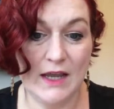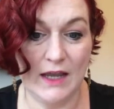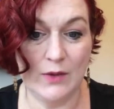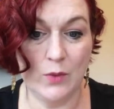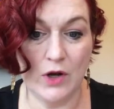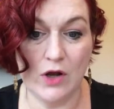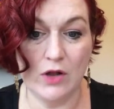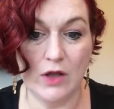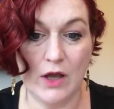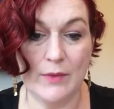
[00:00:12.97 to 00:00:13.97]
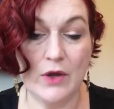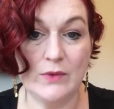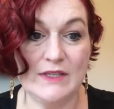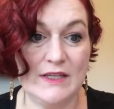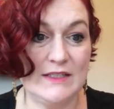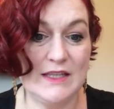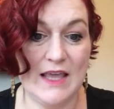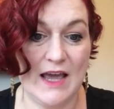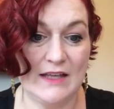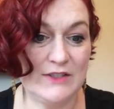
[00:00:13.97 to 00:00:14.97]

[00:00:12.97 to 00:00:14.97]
and what all um, goes into that.